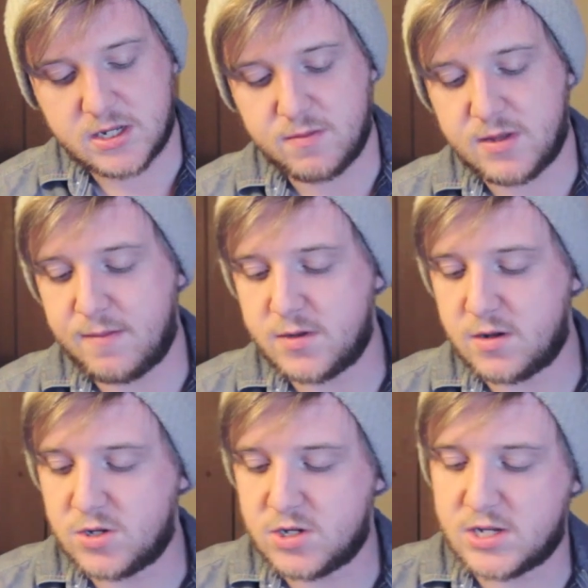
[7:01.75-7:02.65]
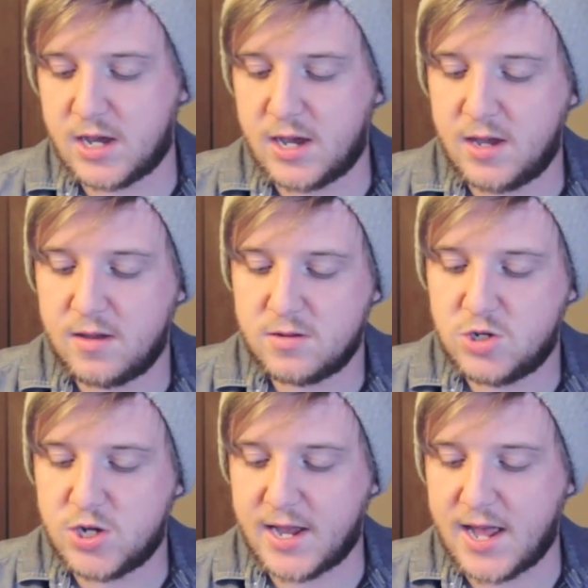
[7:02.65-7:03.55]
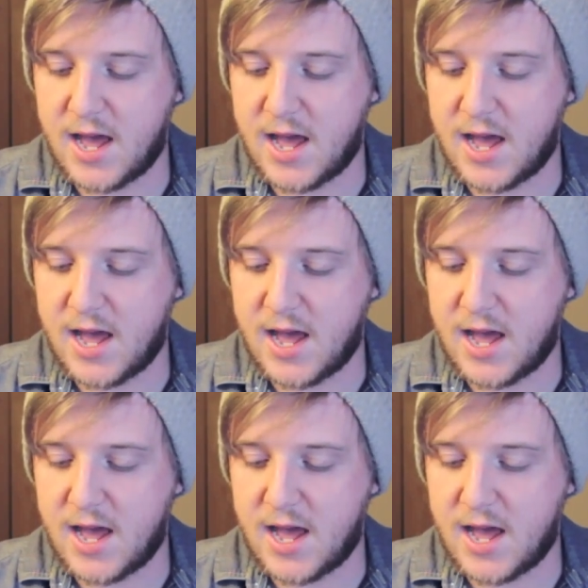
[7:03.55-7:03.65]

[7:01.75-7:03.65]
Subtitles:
like sometimes it'll just say check